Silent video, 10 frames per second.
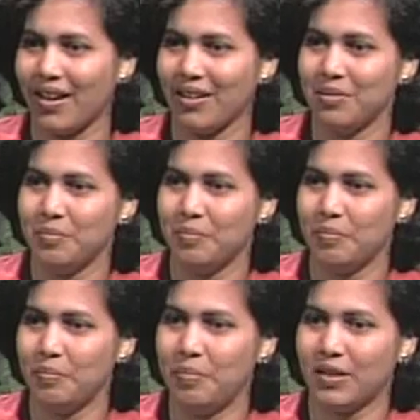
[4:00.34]

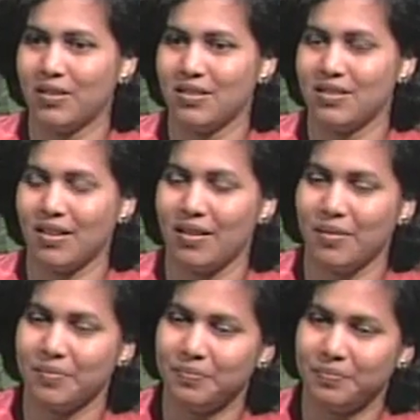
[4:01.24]
and because
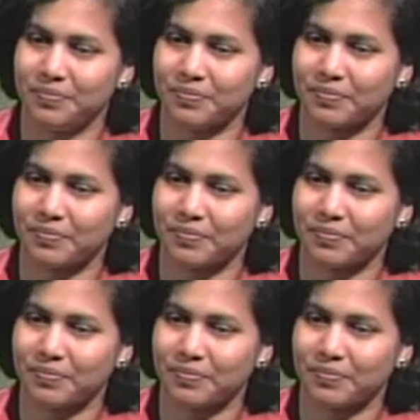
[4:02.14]
um,